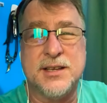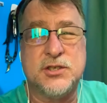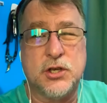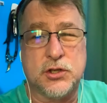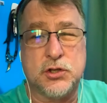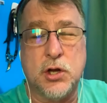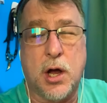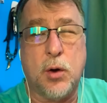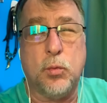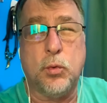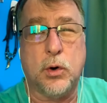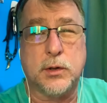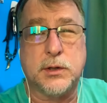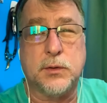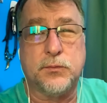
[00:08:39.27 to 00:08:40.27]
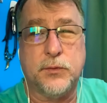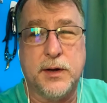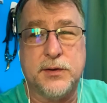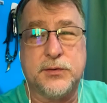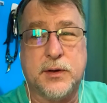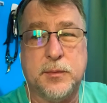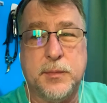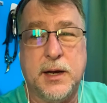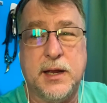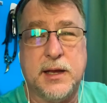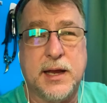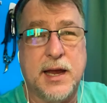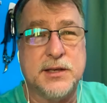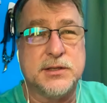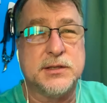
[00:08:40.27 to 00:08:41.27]
It's just not worth the risk in many
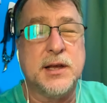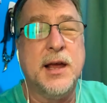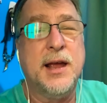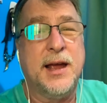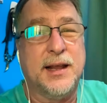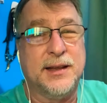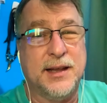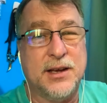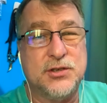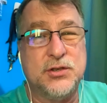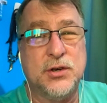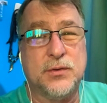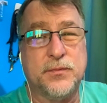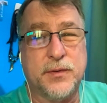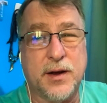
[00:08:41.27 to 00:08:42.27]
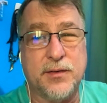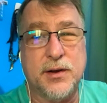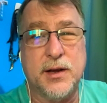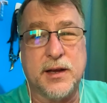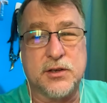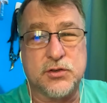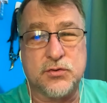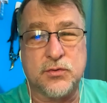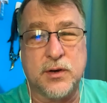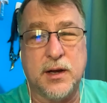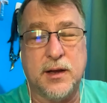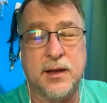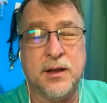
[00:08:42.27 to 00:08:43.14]
cases, unless you're very extreme.